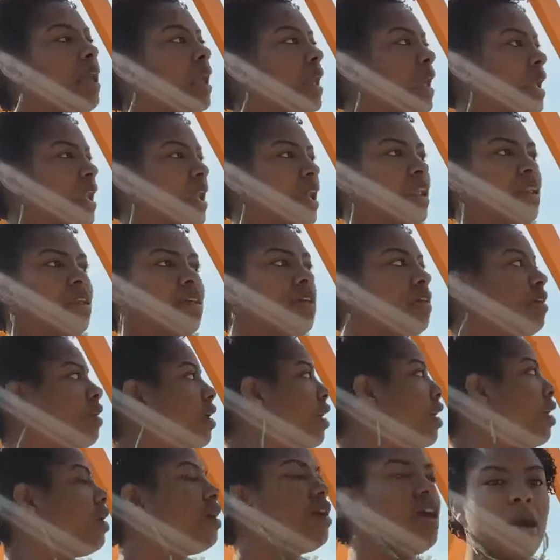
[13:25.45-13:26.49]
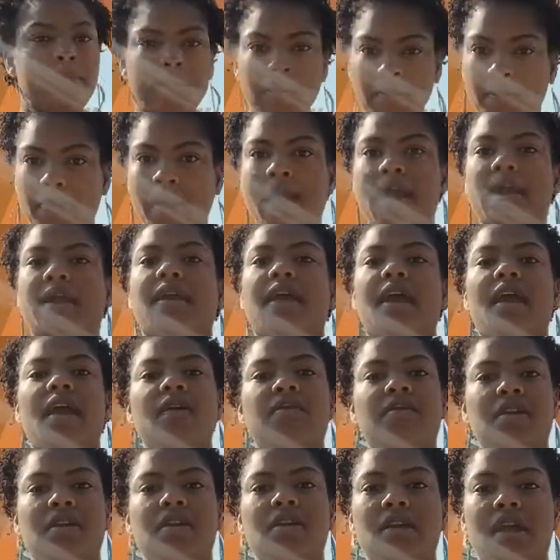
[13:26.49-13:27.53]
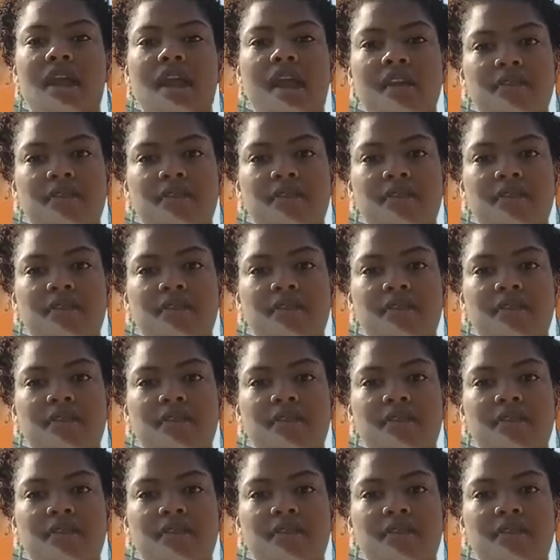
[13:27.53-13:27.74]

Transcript: and coming back every